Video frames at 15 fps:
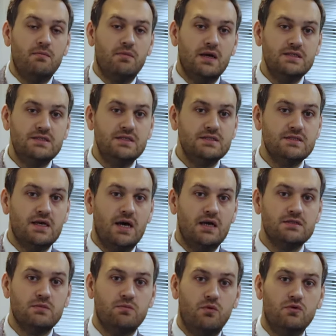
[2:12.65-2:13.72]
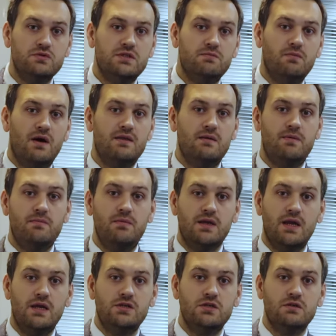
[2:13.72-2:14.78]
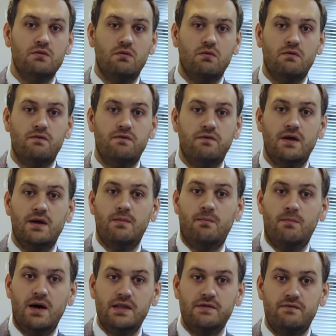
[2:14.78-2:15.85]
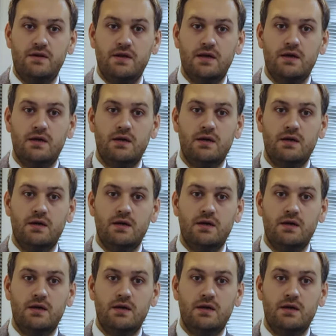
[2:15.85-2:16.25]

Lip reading: Prices are supported by the publication of a monthly